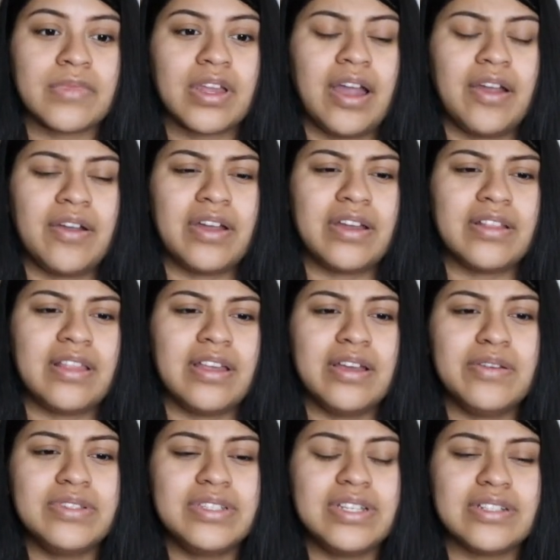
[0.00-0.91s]
I think
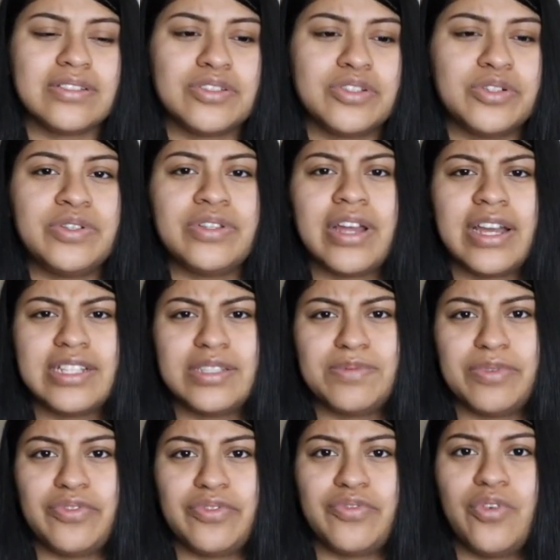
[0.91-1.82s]
it was like 2 nights
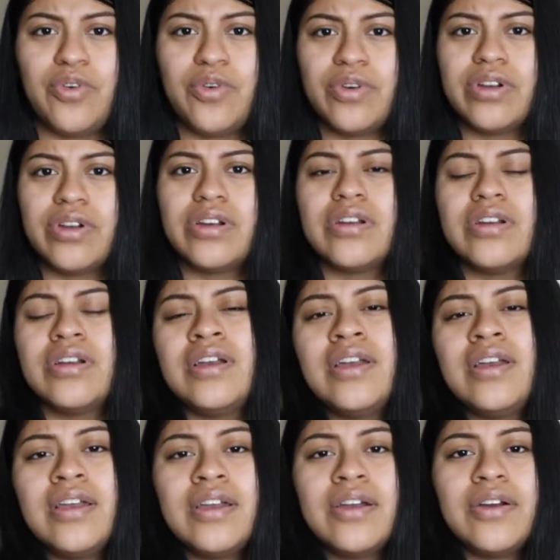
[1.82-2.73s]
before
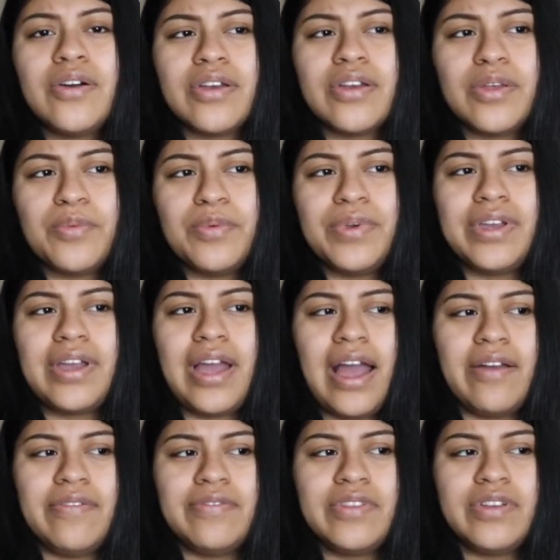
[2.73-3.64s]
or the week
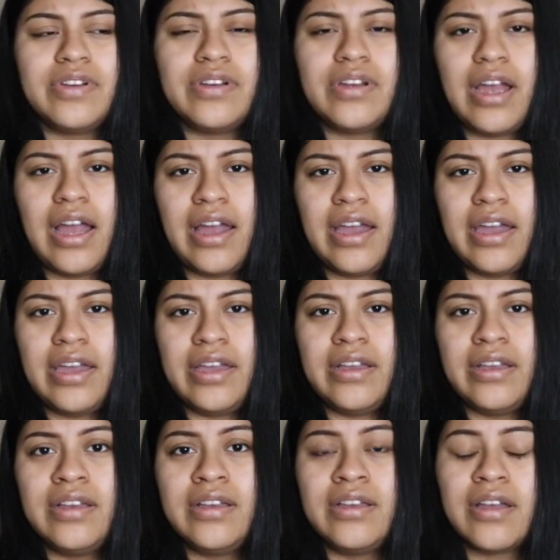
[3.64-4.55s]
after
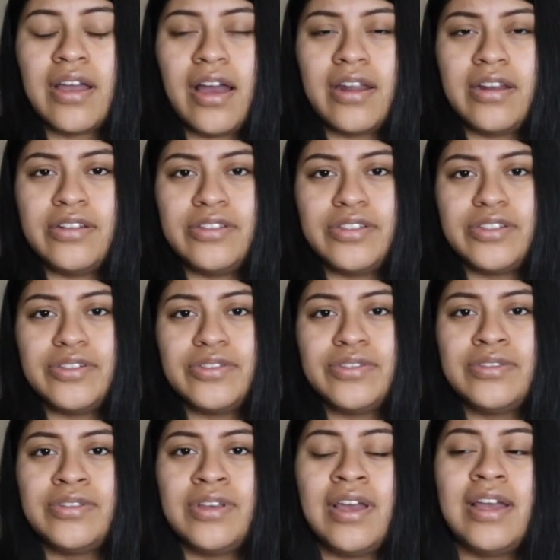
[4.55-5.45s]
I got
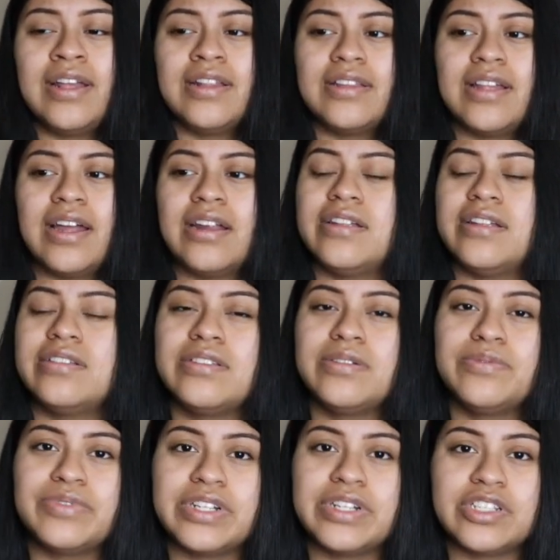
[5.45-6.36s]
induced that I did
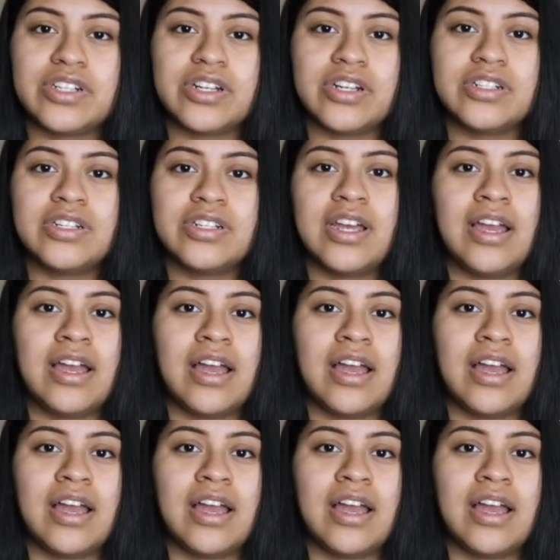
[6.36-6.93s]
some research.